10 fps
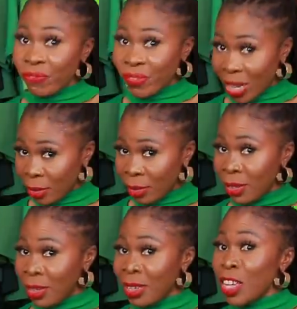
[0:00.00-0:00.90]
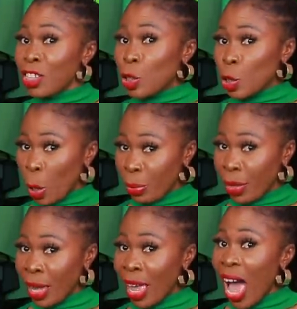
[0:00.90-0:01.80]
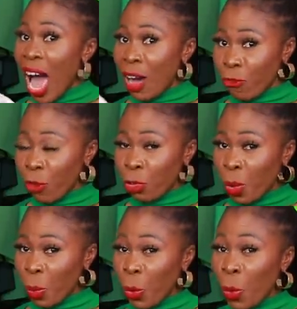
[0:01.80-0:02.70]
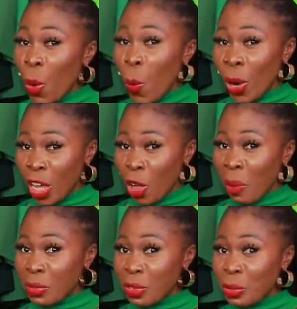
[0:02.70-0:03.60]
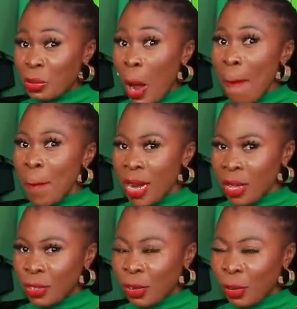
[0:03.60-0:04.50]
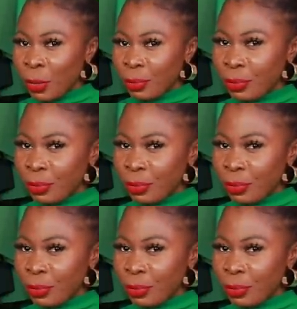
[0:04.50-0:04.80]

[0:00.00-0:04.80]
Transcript: finally something affordable when it comes to blazer.